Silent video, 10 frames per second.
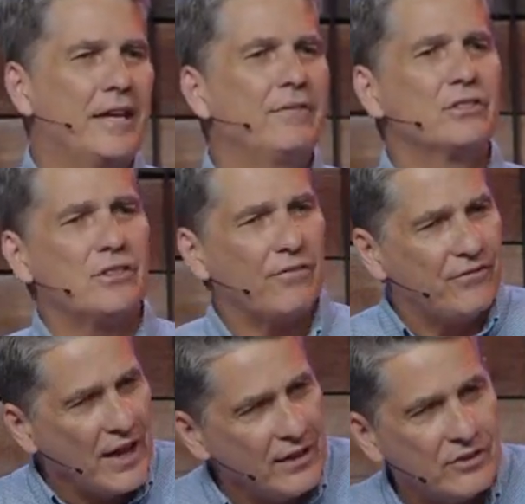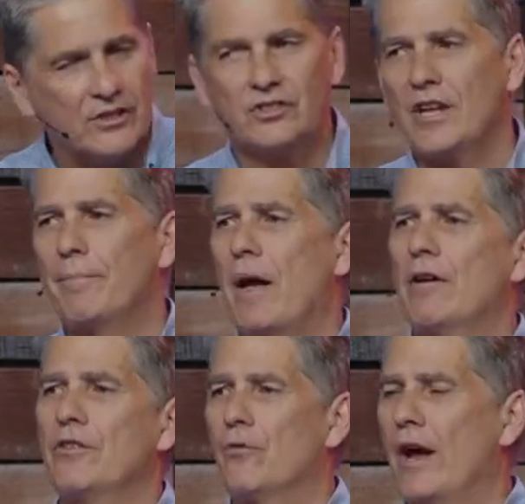Give us the faith to step
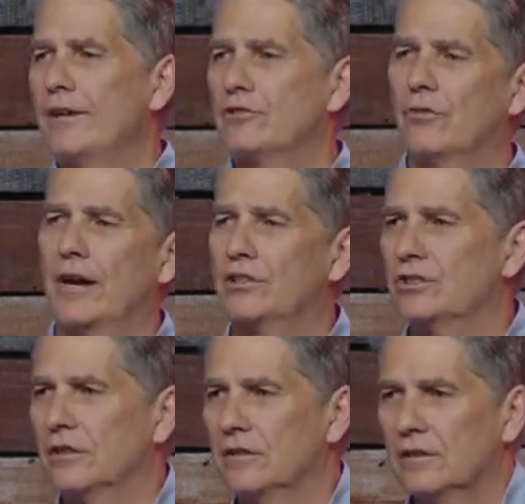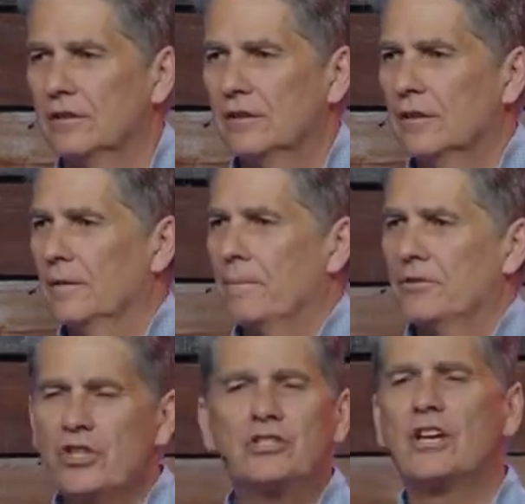out in the right direction.
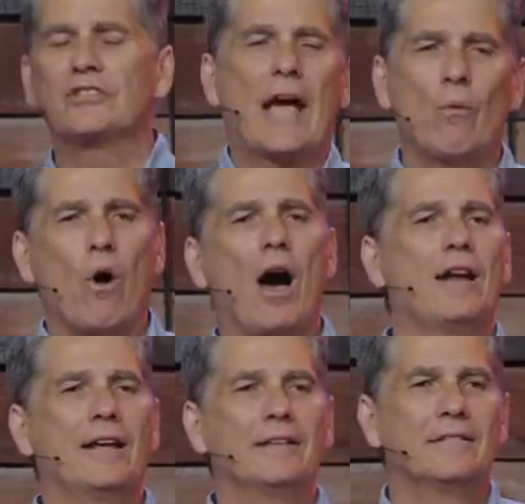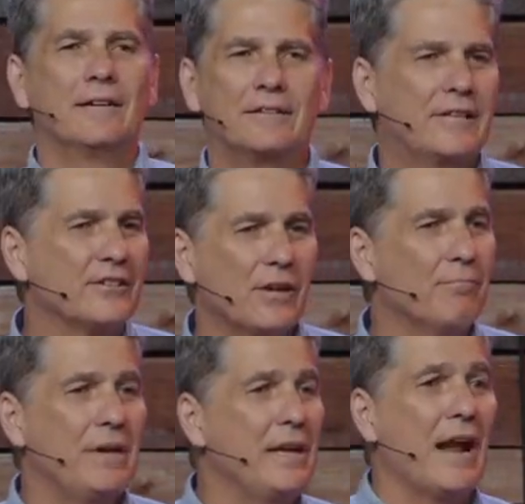Just because I want it
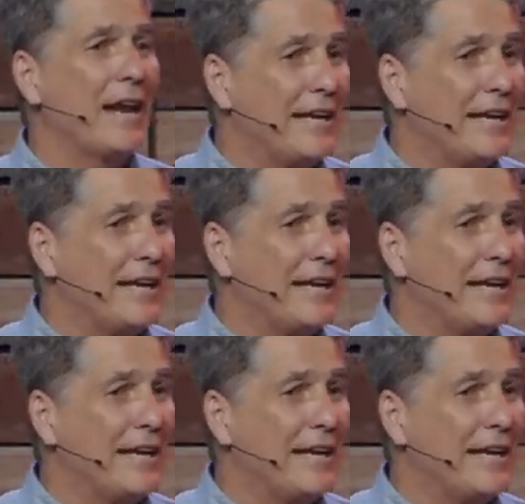doesn't mean